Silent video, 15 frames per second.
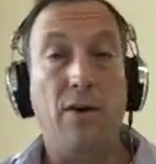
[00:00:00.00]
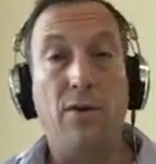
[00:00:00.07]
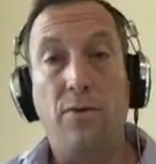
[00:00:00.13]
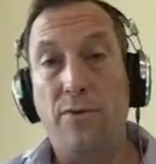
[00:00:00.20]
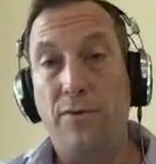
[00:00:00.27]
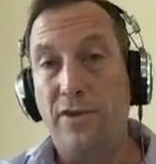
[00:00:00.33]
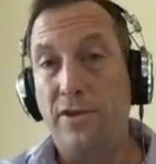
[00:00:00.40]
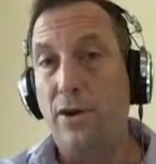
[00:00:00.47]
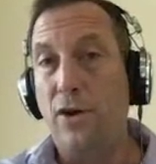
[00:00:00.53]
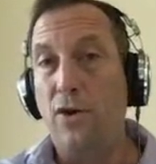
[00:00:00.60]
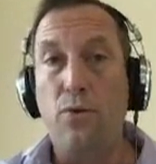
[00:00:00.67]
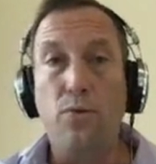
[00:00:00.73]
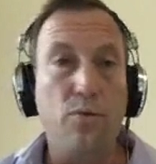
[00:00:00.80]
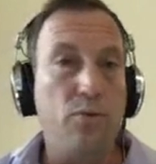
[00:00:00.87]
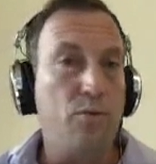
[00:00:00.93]
So
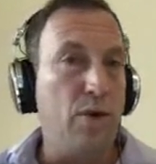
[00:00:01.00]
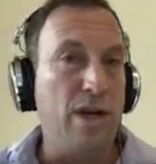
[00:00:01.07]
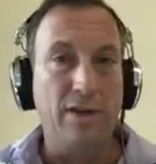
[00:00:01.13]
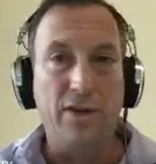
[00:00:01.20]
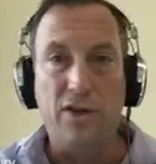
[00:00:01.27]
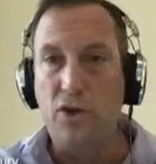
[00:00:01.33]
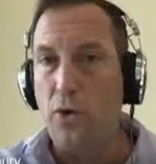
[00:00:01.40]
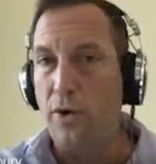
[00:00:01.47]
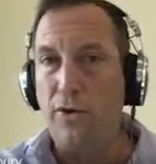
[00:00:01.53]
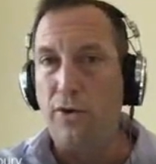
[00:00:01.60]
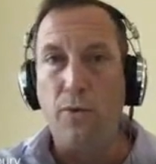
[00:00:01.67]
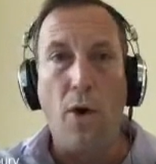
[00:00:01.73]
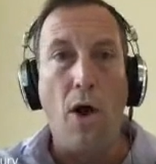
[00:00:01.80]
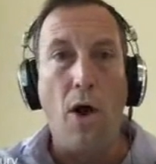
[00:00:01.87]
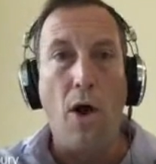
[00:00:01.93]
we can sort through
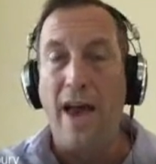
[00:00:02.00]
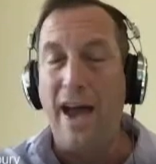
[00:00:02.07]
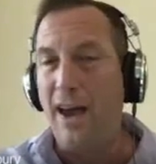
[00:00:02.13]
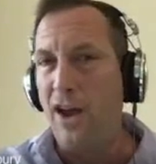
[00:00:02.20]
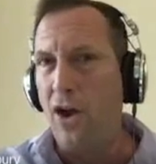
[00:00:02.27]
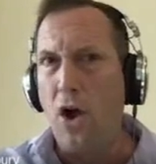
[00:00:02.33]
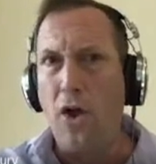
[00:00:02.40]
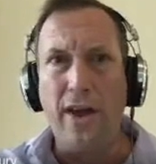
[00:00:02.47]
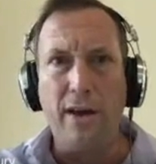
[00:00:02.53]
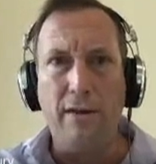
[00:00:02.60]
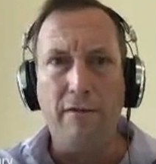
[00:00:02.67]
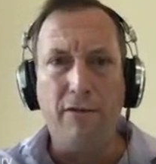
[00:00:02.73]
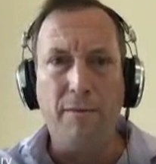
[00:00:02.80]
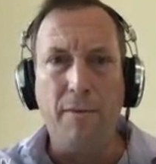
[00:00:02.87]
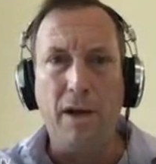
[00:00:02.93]
all of that, and all that
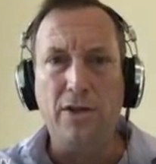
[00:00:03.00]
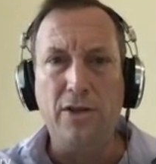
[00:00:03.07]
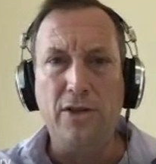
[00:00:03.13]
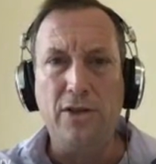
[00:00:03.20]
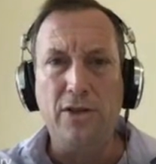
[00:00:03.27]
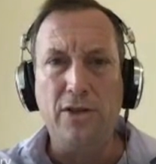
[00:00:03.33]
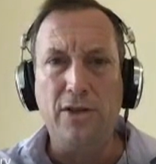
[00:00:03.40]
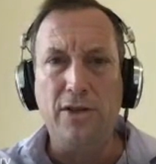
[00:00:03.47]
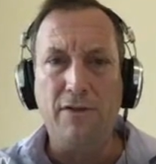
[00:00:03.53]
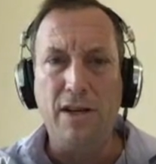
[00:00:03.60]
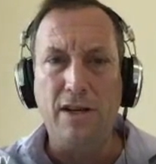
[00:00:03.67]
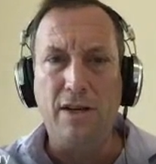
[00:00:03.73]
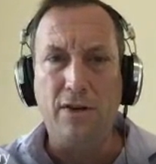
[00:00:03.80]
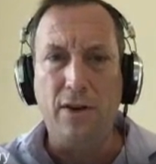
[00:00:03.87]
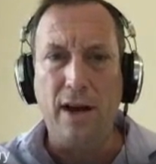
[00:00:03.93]
information's in the
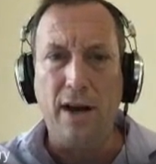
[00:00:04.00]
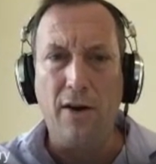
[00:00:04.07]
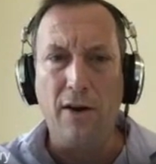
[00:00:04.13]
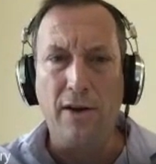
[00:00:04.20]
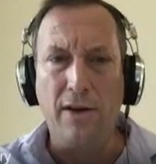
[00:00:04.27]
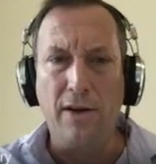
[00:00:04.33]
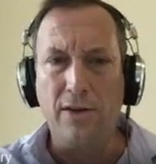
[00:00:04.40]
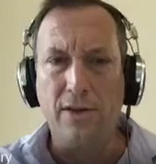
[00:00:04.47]
vehicle areas,